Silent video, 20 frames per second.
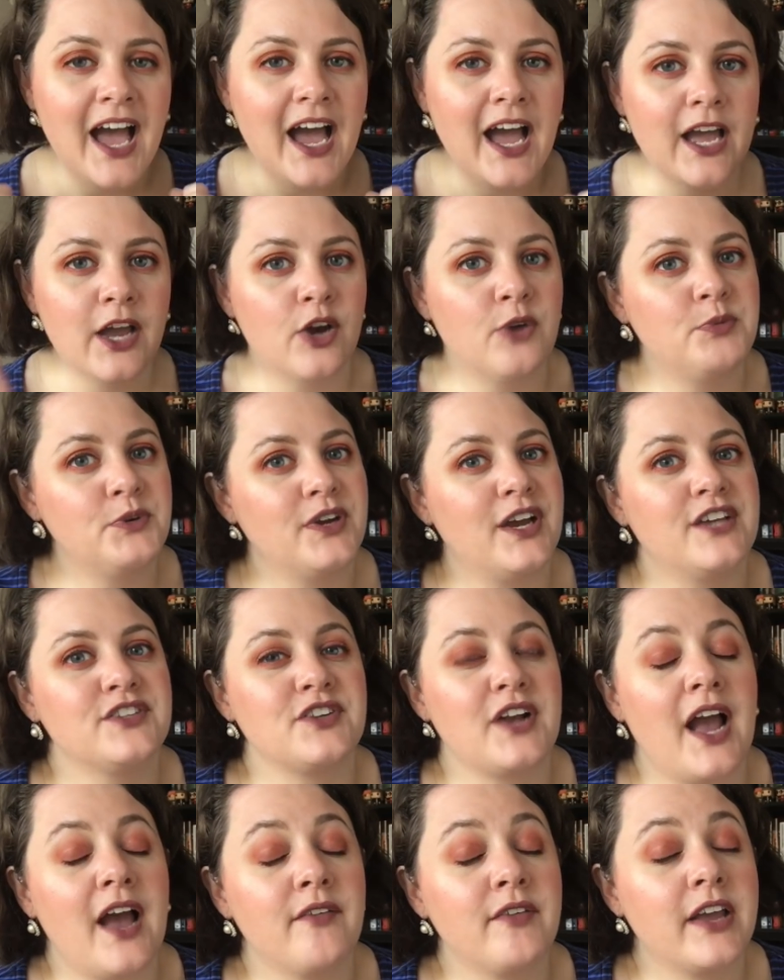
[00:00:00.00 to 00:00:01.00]
I hope you guys
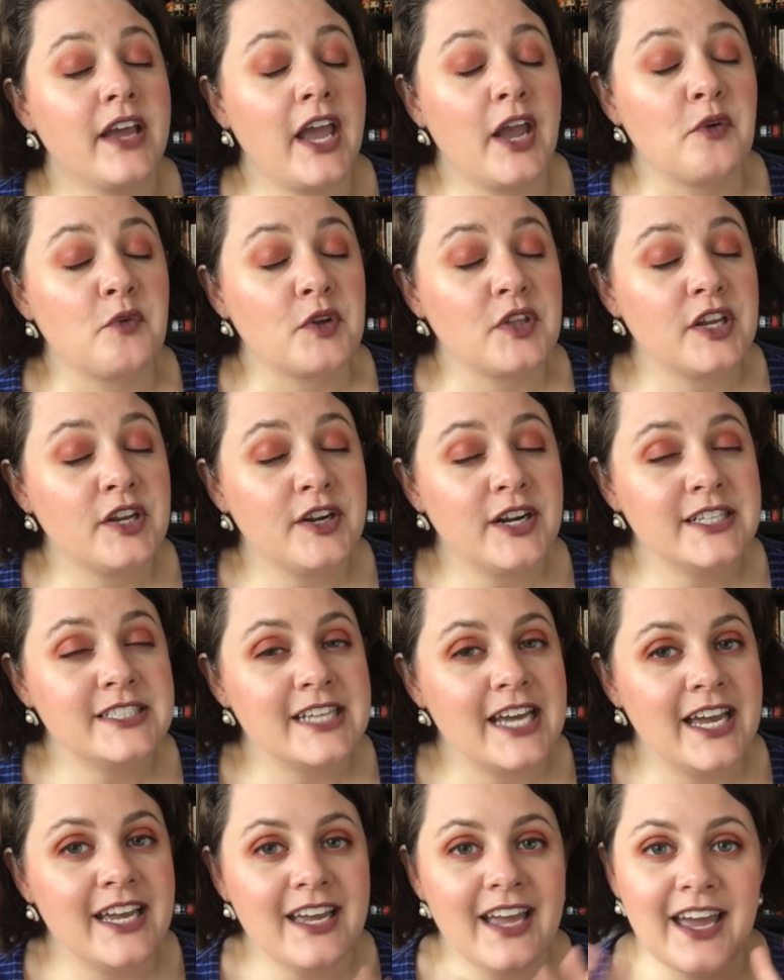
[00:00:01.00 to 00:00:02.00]
are having a really great
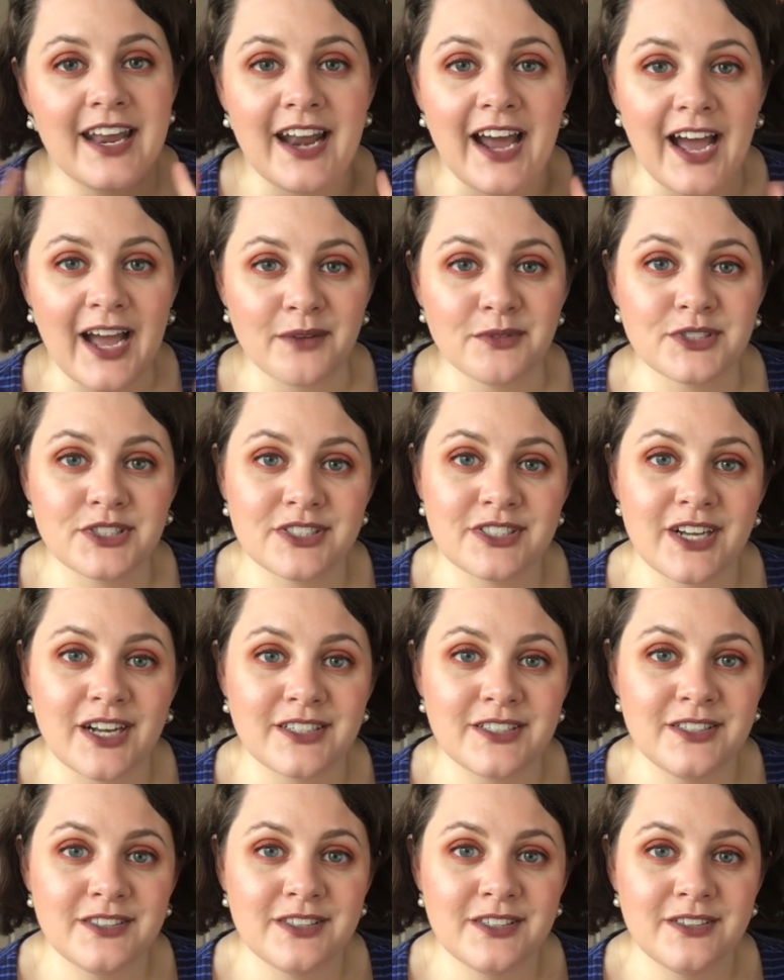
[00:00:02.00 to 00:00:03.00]
day and I will just
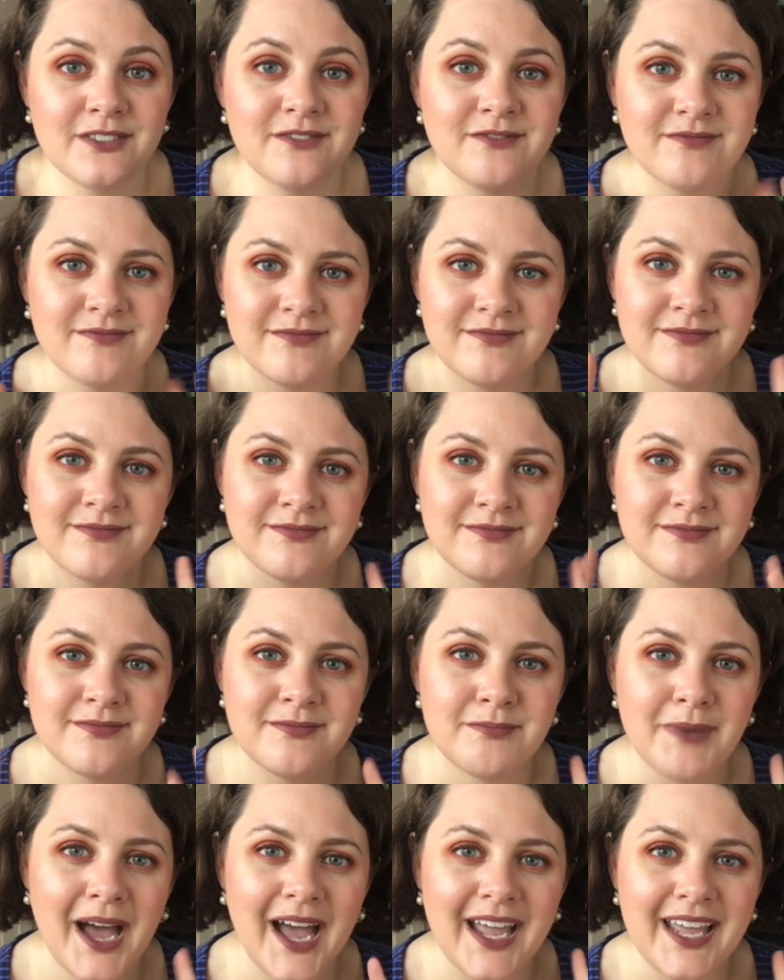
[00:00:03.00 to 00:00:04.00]
talk to you soon.
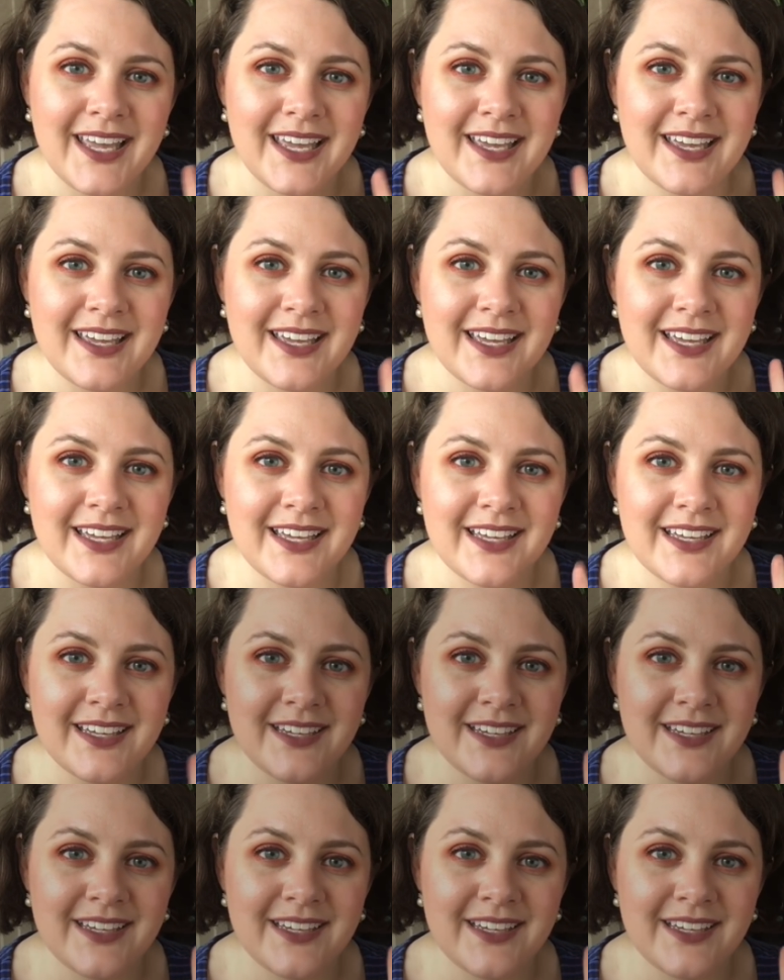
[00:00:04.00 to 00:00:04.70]
Bye!